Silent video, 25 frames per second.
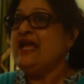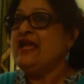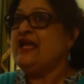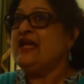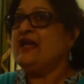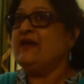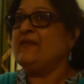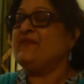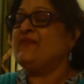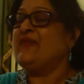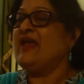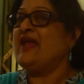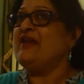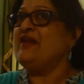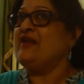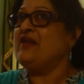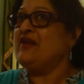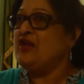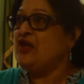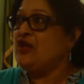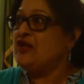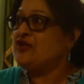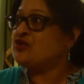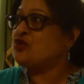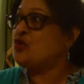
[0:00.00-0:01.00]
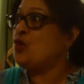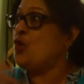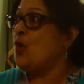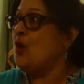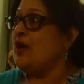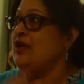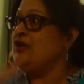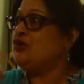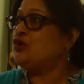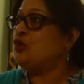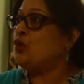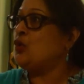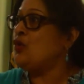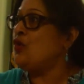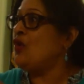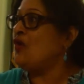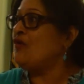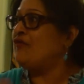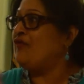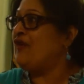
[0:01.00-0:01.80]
then it's going through your